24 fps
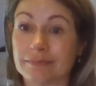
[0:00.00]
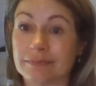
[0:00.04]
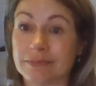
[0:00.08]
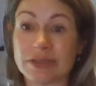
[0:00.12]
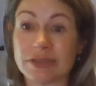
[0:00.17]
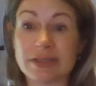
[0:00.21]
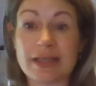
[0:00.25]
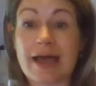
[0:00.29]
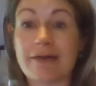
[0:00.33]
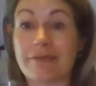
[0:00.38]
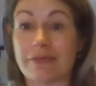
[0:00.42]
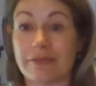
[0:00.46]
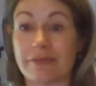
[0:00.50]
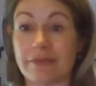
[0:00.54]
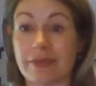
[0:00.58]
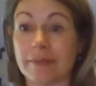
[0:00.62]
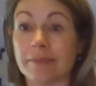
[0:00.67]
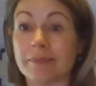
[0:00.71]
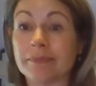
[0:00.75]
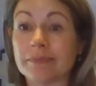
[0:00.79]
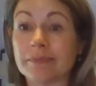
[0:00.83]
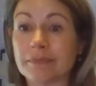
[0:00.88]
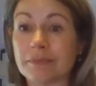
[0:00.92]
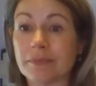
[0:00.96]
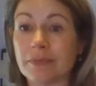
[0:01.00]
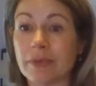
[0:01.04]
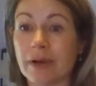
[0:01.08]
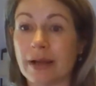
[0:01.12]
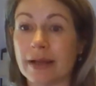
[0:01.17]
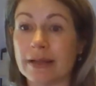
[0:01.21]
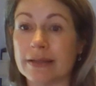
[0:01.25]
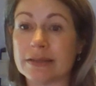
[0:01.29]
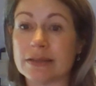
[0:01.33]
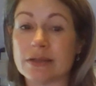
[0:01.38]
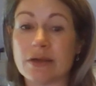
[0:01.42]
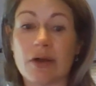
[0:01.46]
Just half of them,
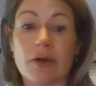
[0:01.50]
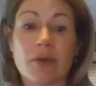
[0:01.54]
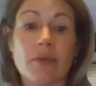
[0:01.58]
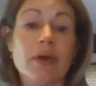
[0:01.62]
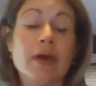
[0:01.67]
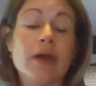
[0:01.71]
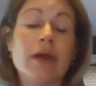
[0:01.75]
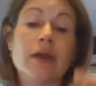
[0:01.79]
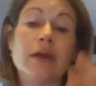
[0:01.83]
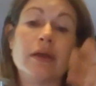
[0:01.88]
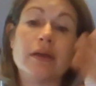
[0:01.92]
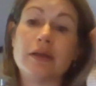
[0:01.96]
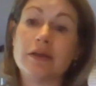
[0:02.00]
right? So